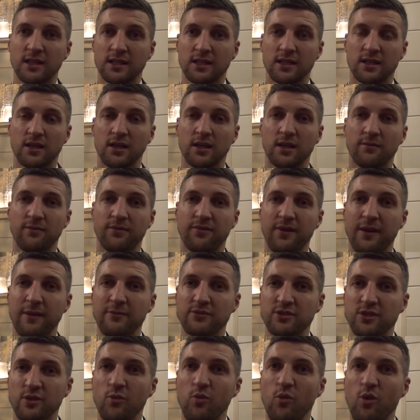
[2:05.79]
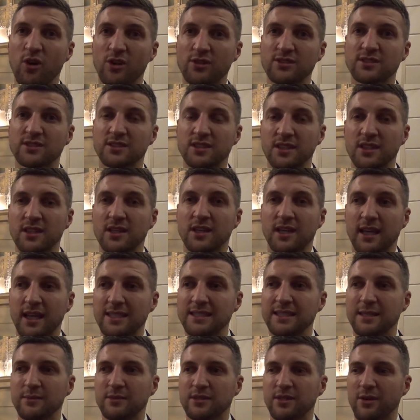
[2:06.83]
Mm-hmm. um, Frampton was, he
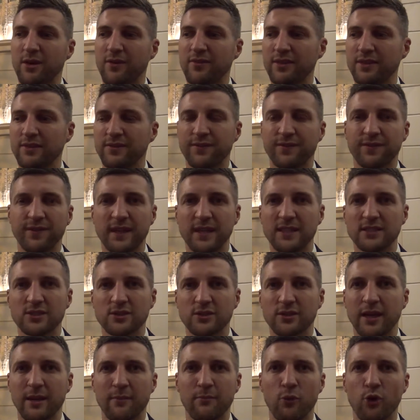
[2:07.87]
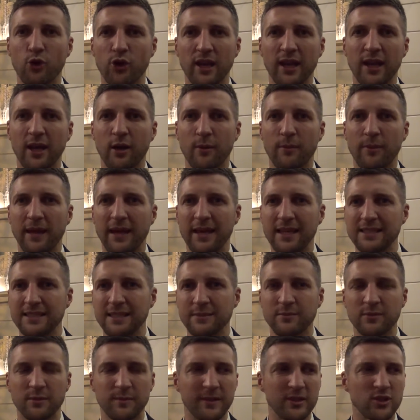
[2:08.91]
seemed to have his feet stuck in mud a little bit, and he
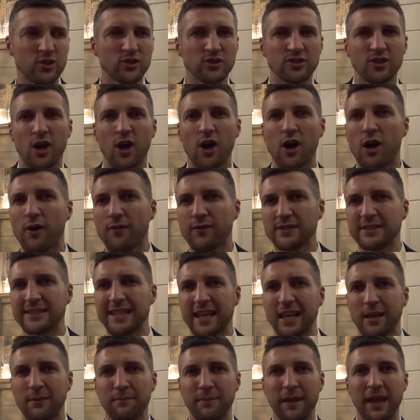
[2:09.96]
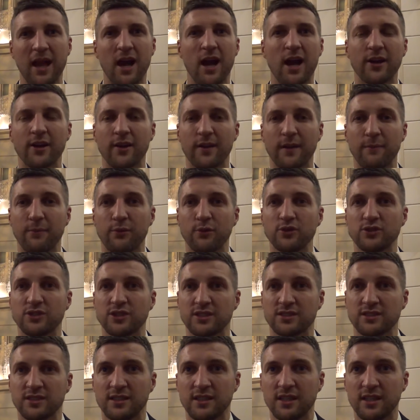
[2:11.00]
seemed to be just half a second behind on the
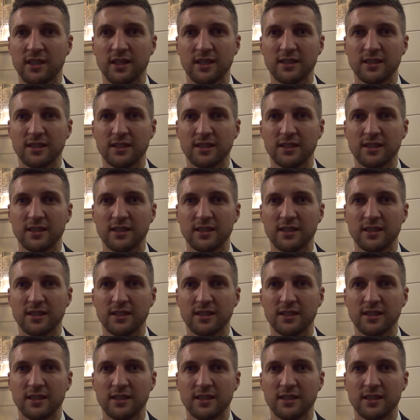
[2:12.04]
punches and